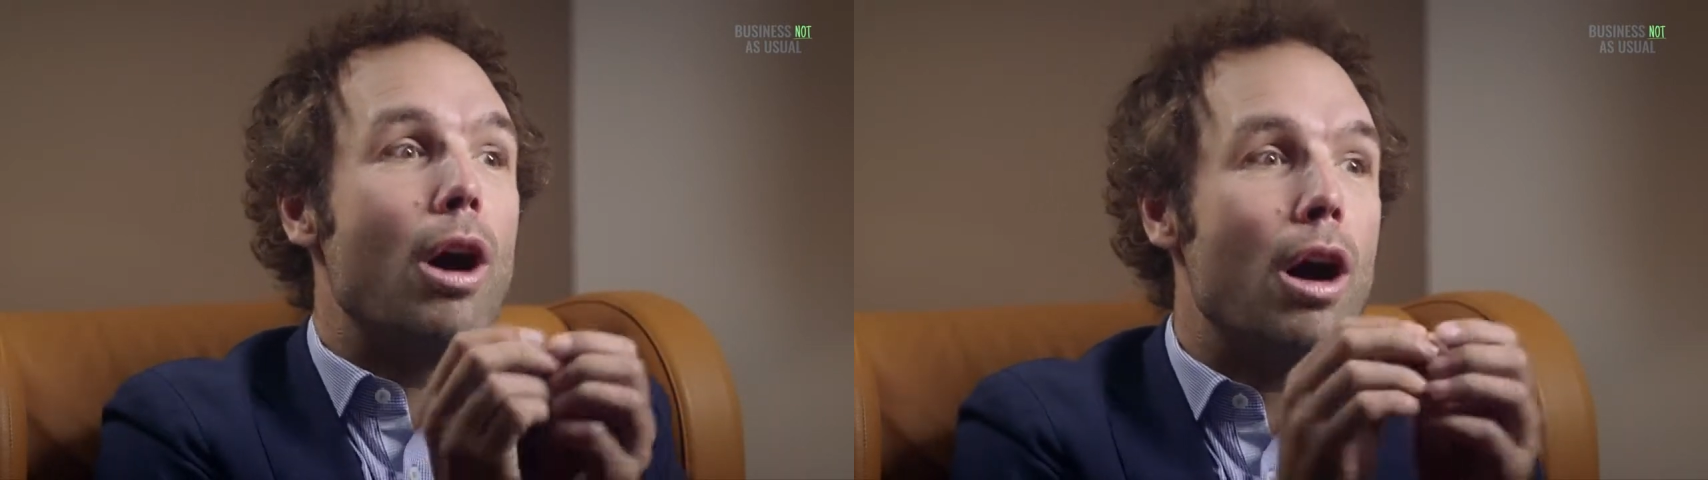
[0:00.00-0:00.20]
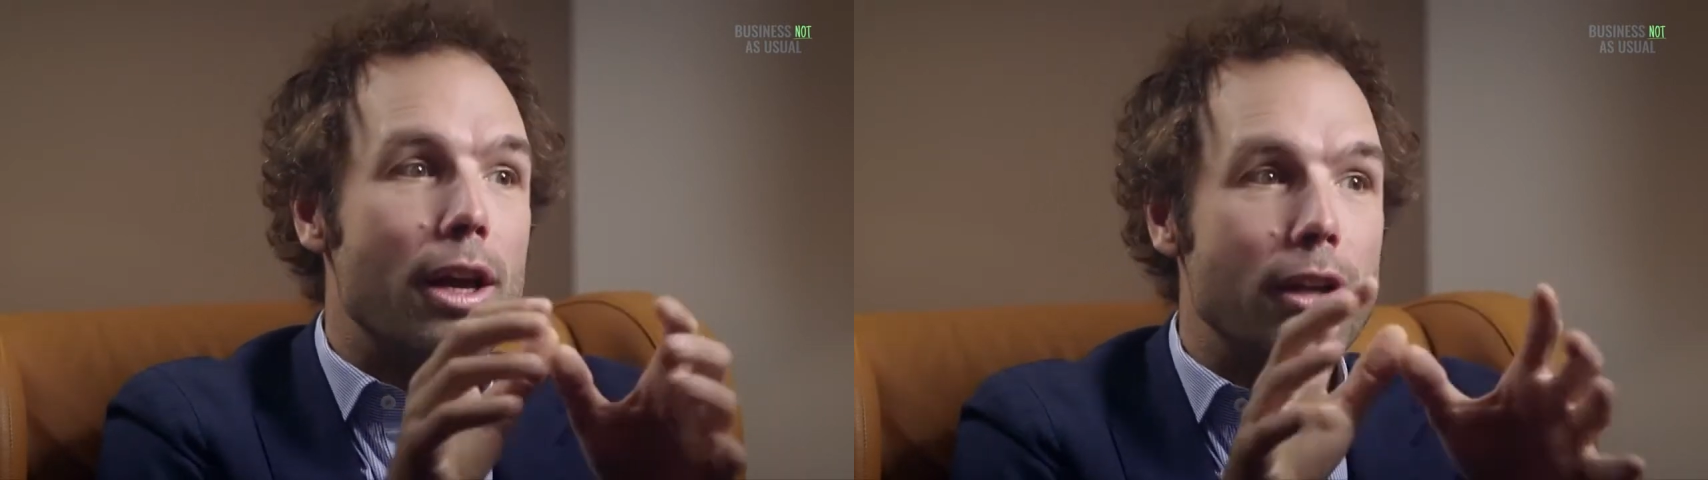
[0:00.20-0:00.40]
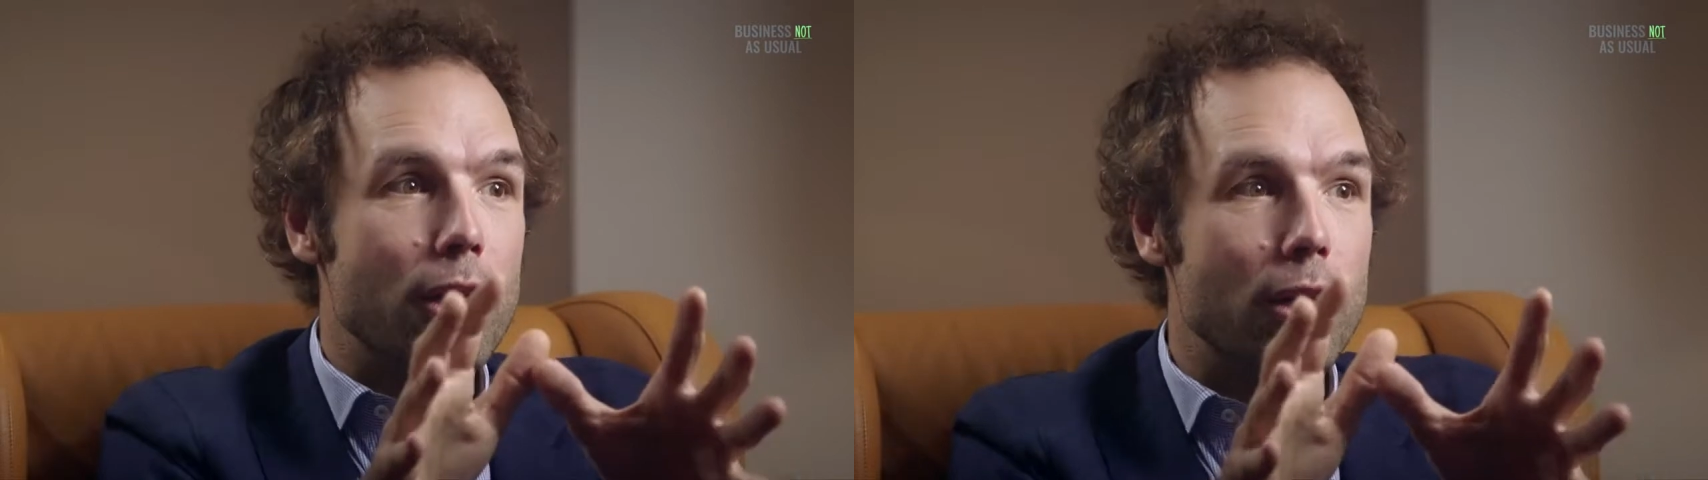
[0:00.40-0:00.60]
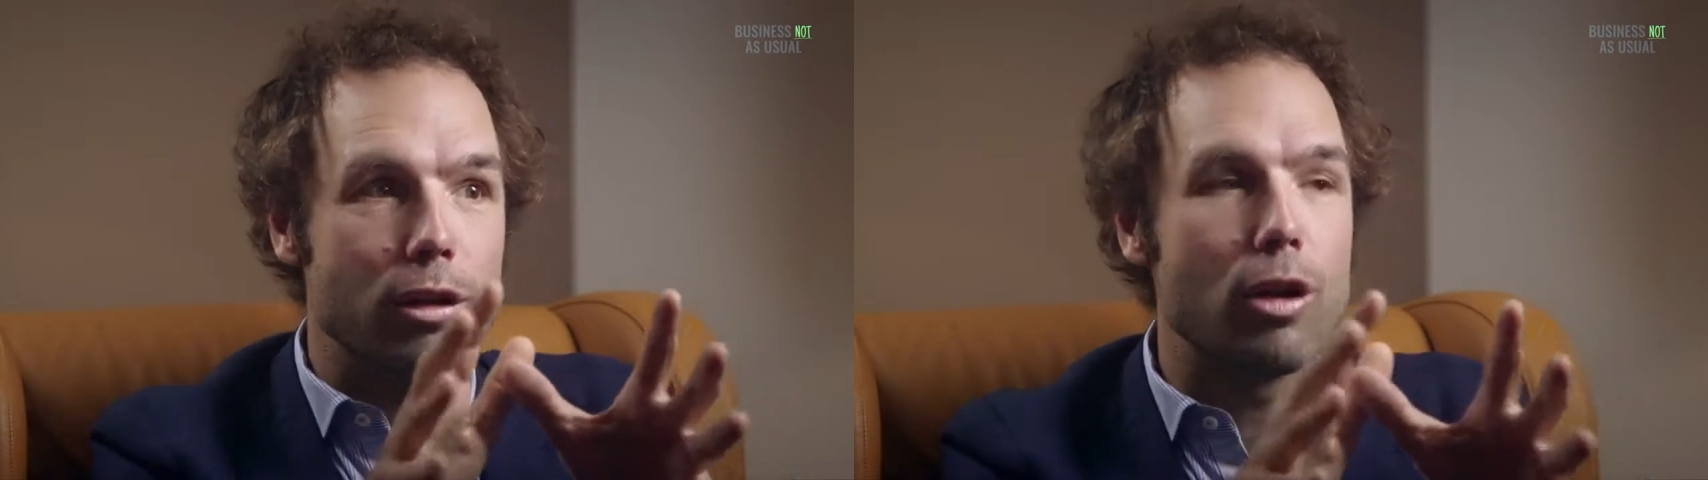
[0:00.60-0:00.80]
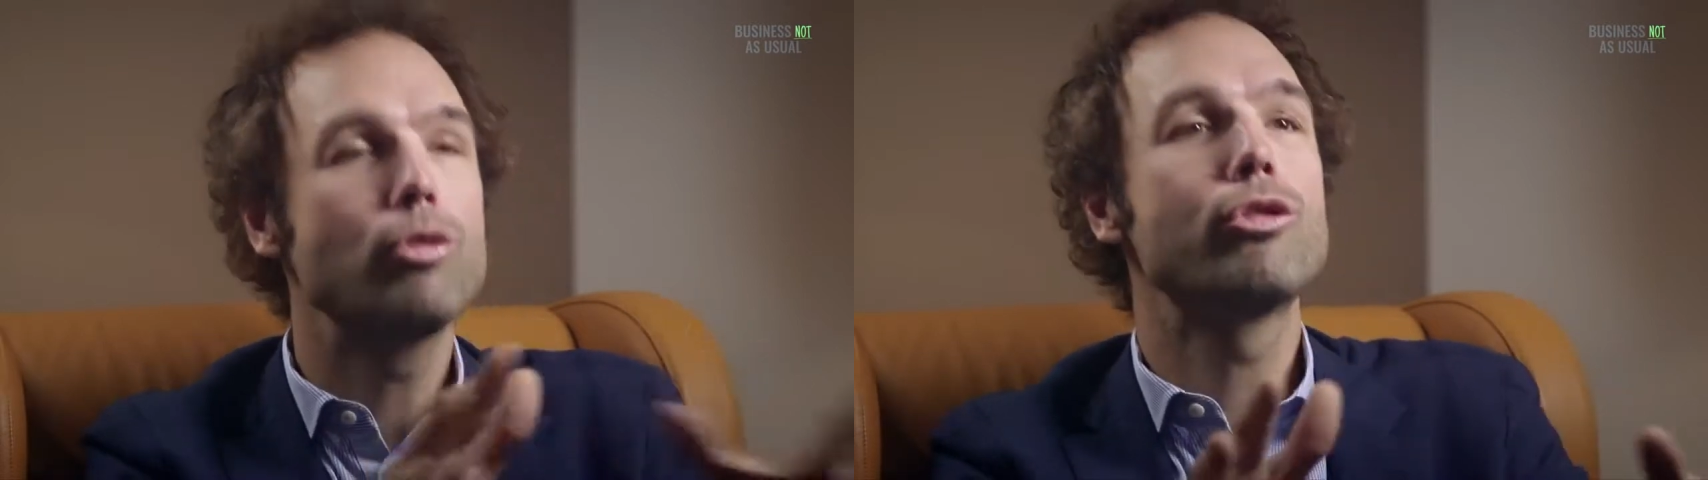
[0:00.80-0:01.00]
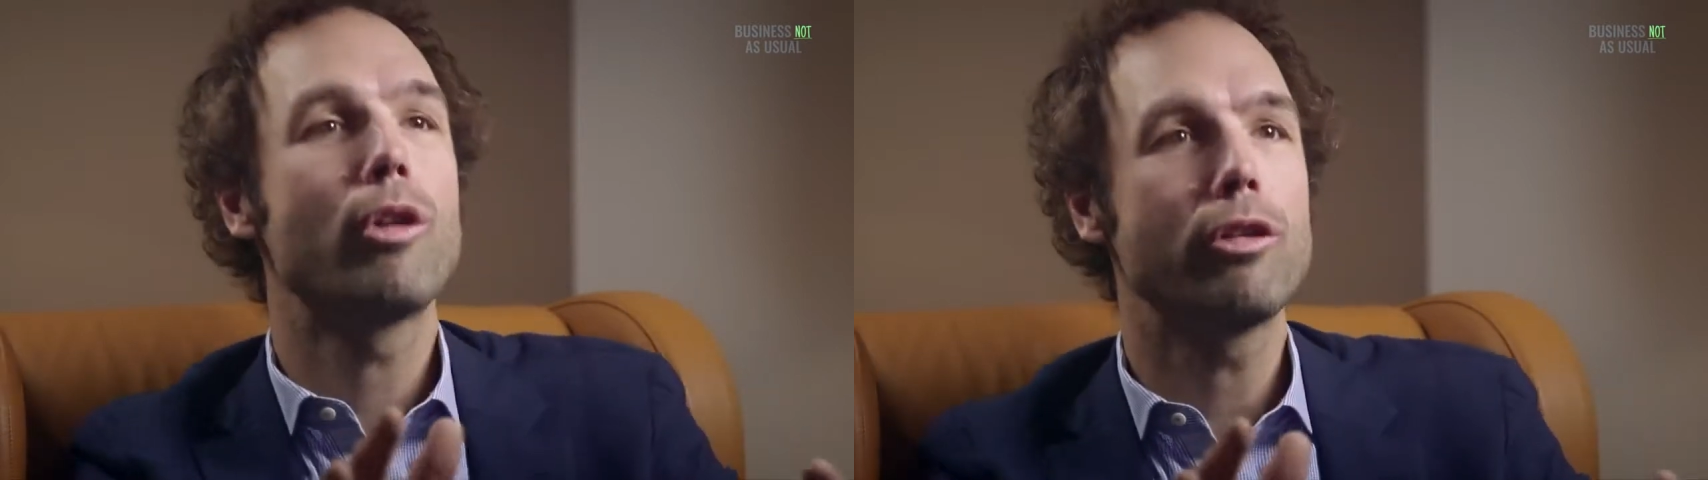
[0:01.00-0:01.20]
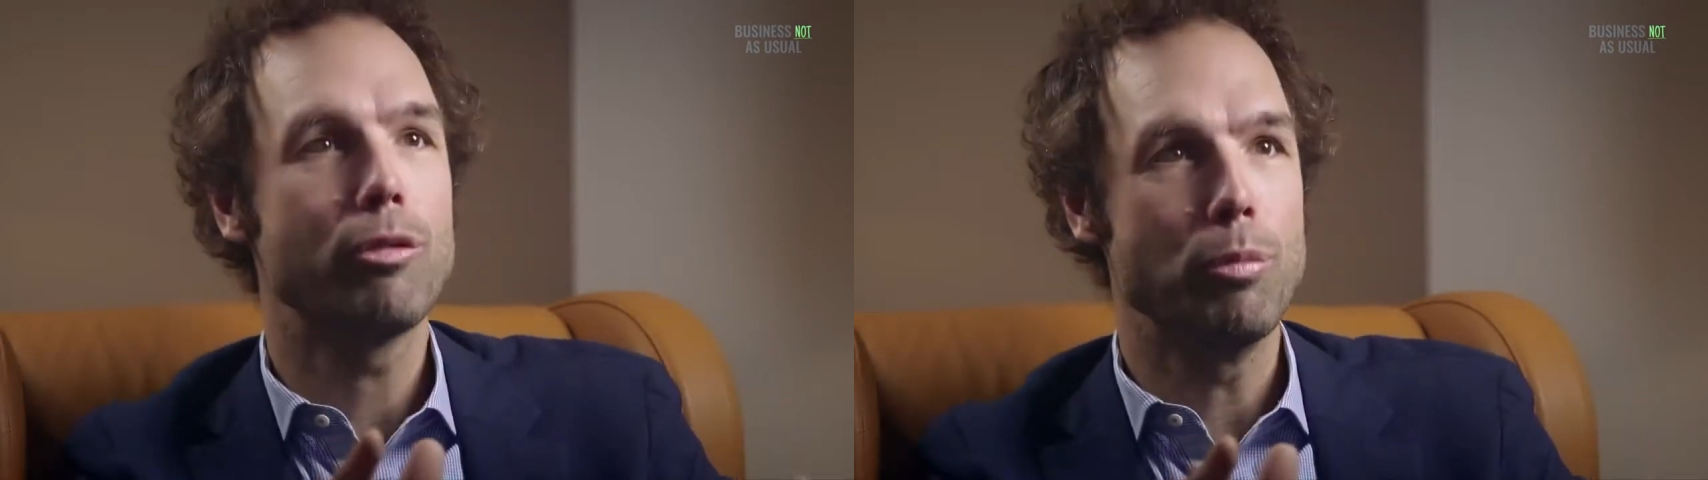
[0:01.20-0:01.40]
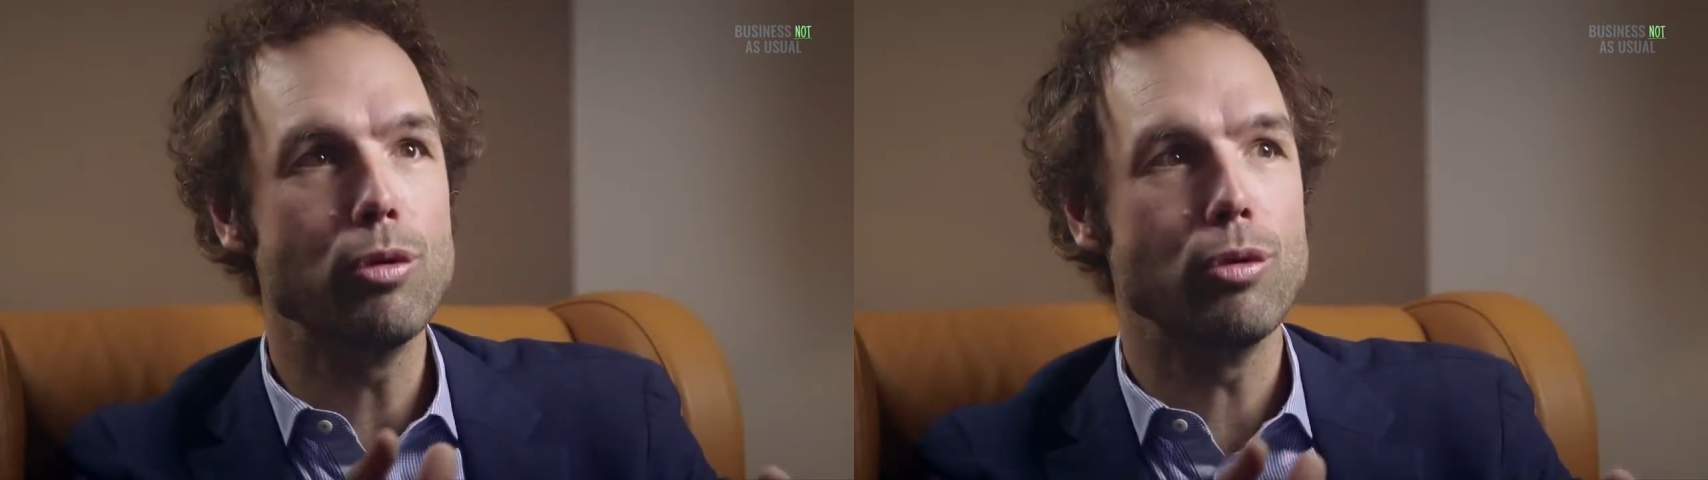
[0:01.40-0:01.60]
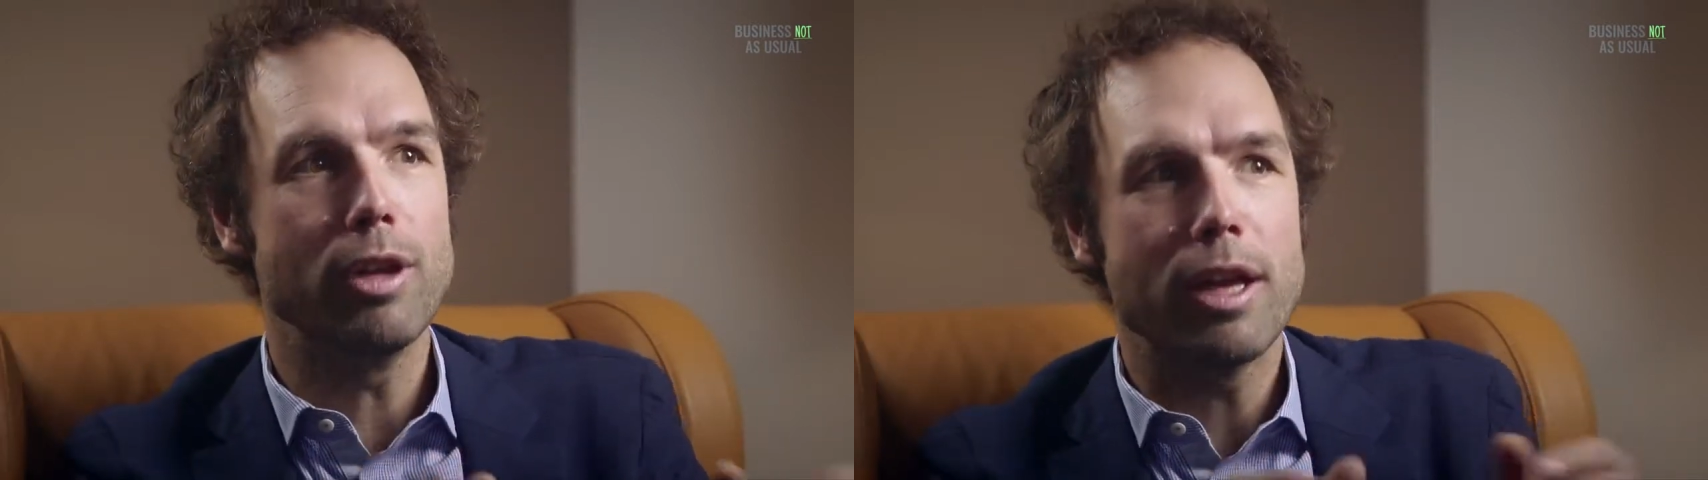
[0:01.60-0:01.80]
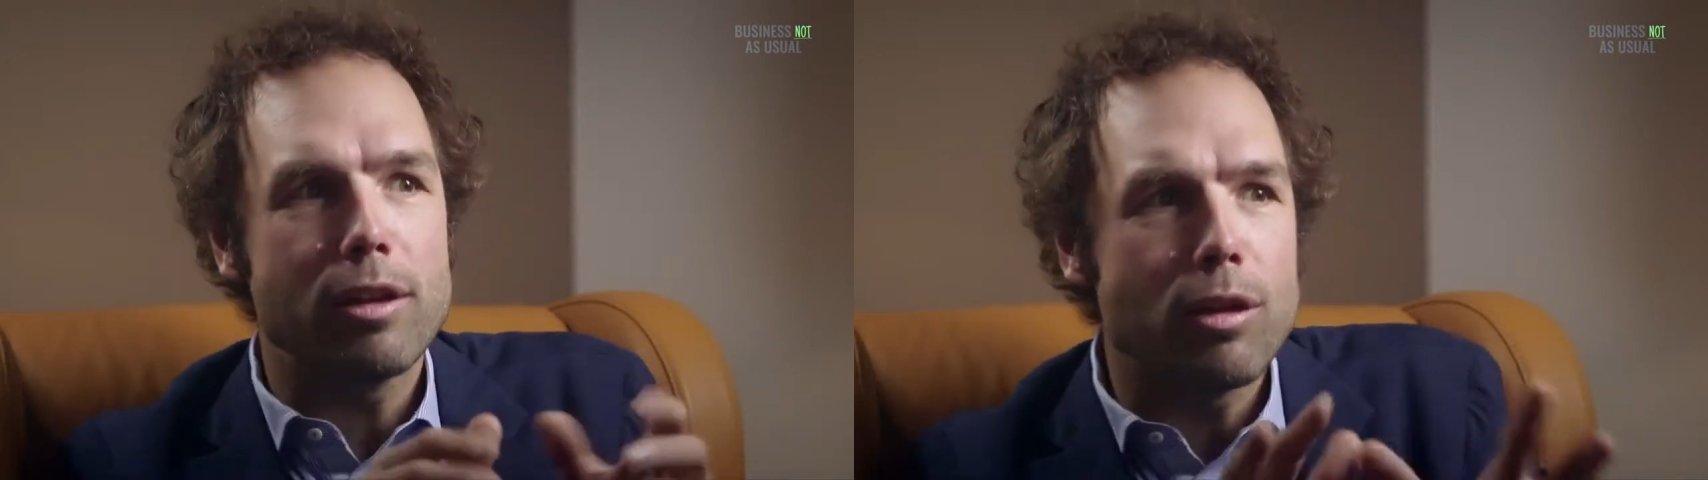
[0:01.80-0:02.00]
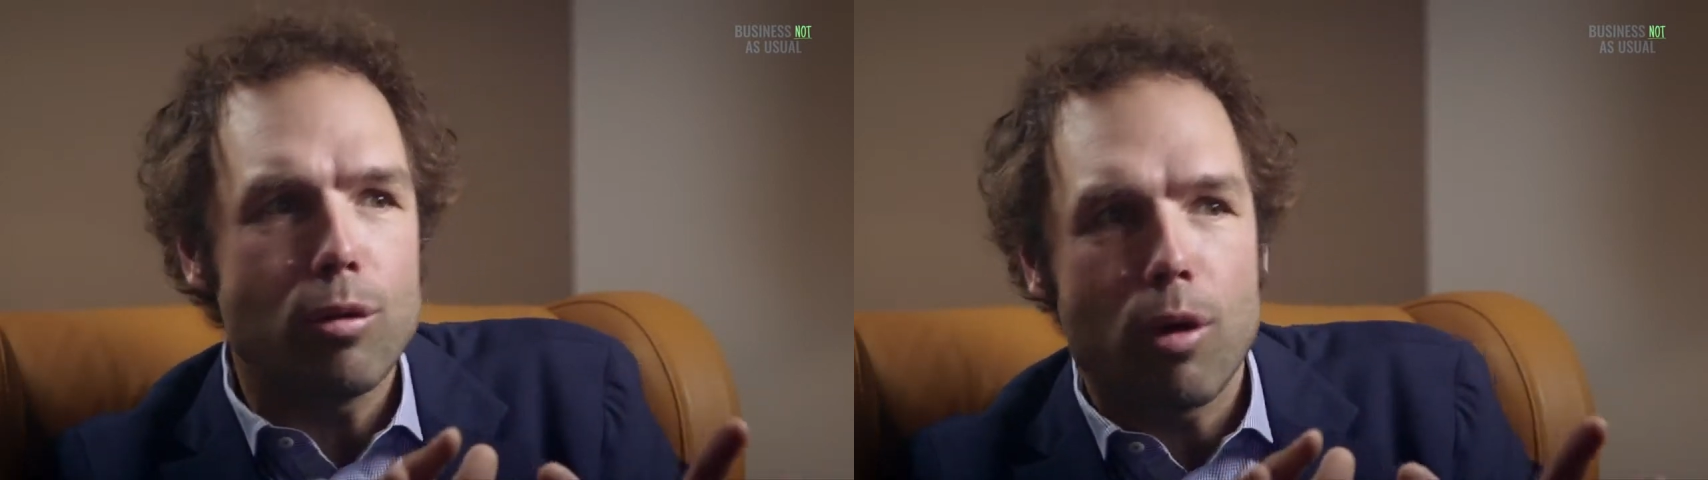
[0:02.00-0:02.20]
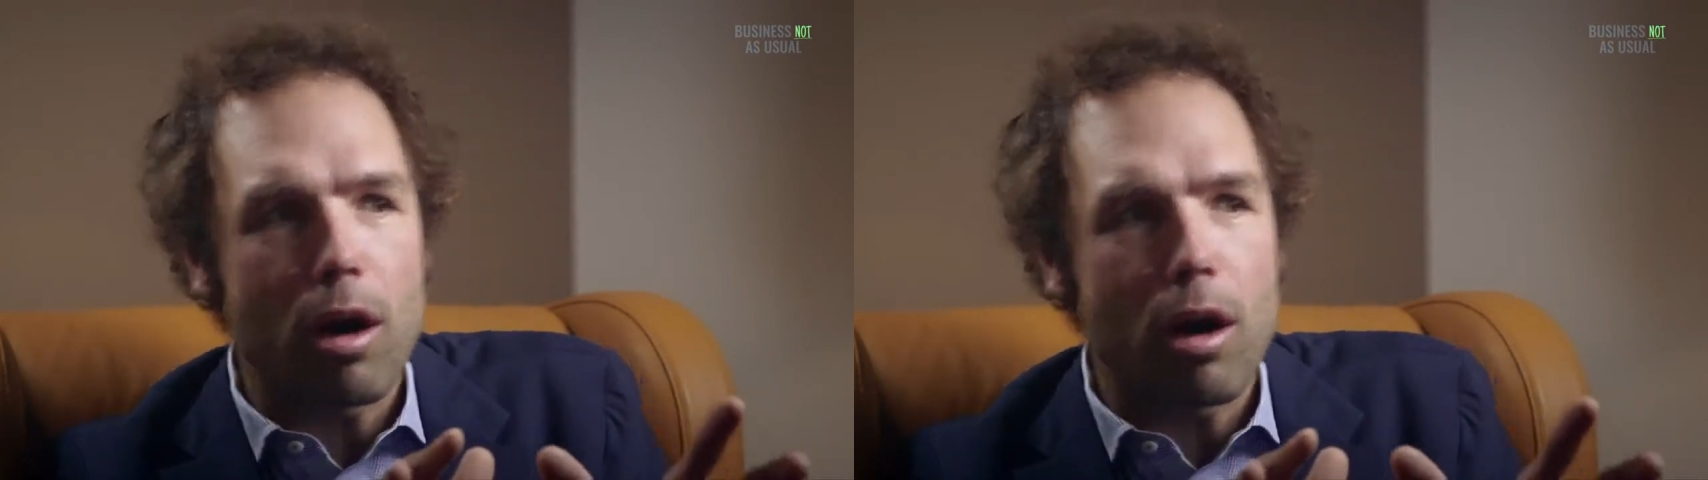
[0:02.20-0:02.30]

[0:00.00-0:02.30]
are in a low trust mood and you